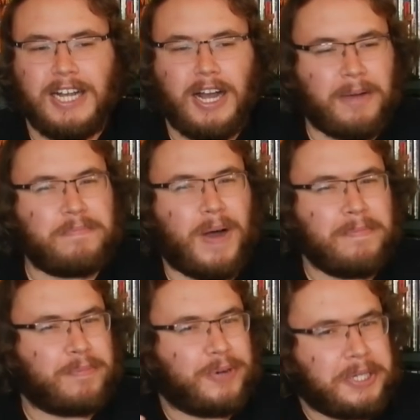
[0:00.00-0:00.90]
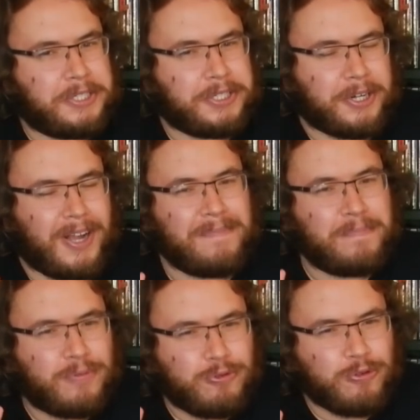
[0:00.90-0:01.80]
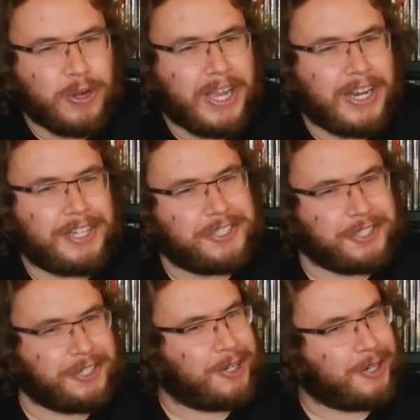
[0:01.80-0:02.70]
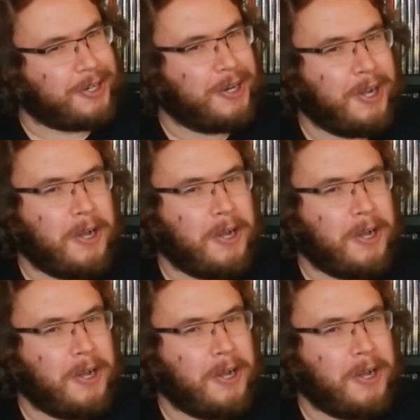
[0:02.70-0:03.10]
I'm pretty sure